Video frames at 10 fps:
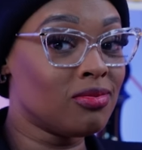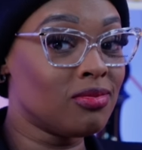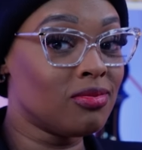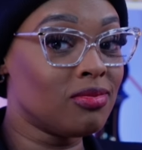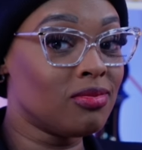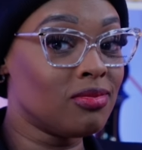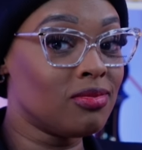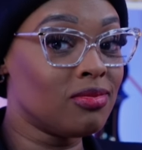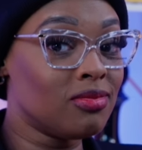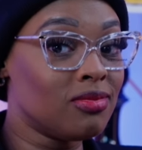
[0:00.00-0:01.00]

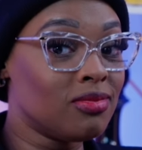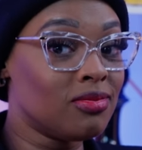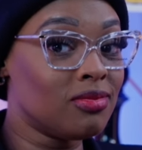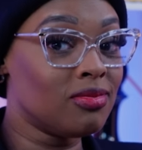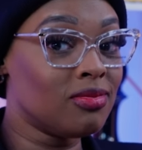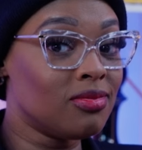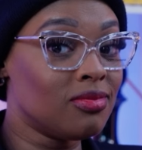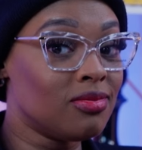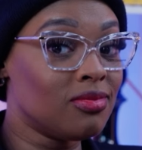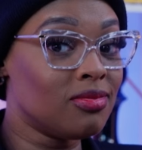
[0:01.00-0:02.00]

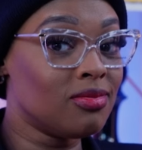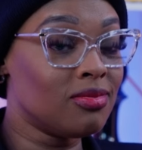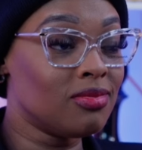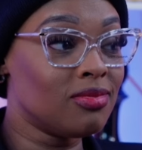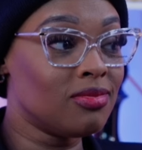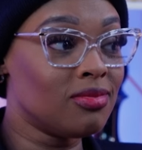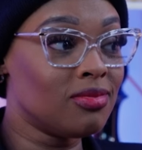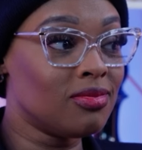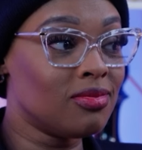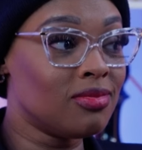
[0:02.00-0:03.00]

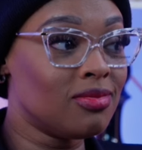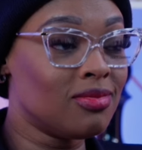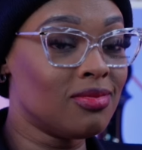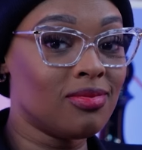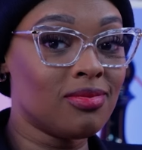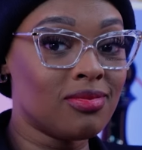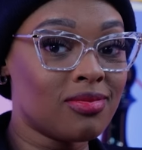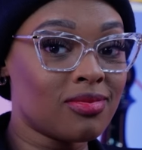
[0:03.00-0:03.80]
(no one is talking)